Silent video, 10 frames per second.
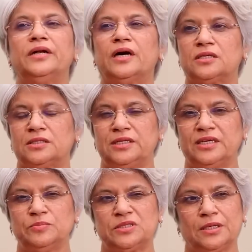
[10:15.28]
conducted
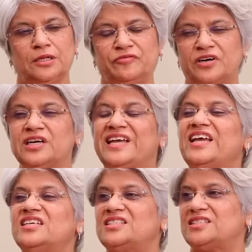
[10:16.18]
himself
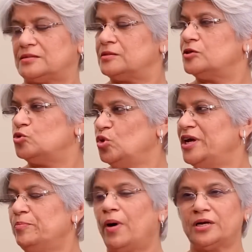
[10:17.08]
against the
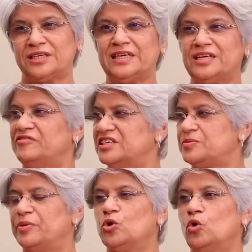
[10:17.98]
ruling party in
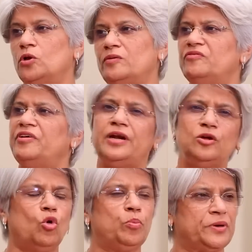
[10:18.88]
West Bengal,
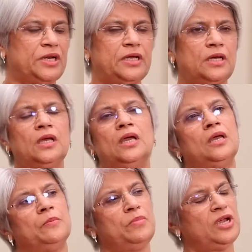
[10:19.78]
very openly,
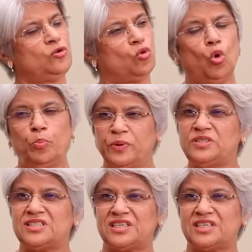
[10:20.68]
made open